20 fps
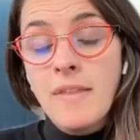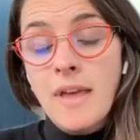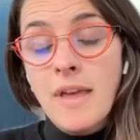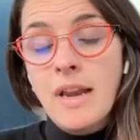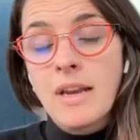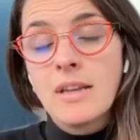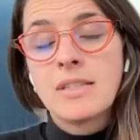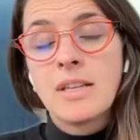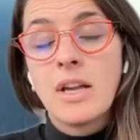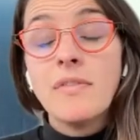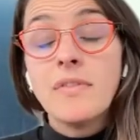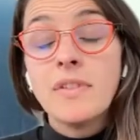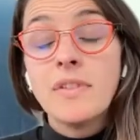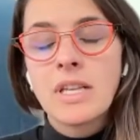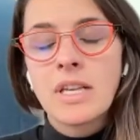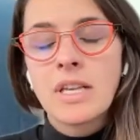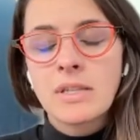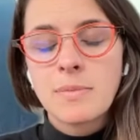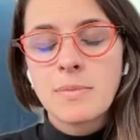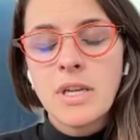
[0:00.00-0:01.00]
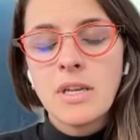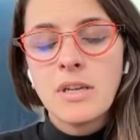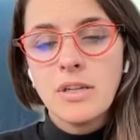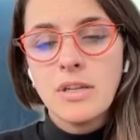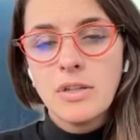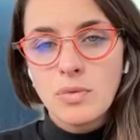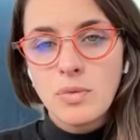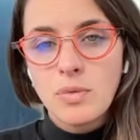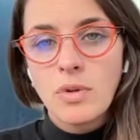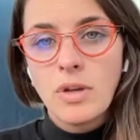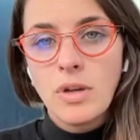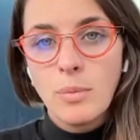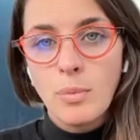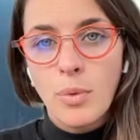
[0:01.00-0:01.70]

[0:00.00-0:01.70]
and that self-assessment is really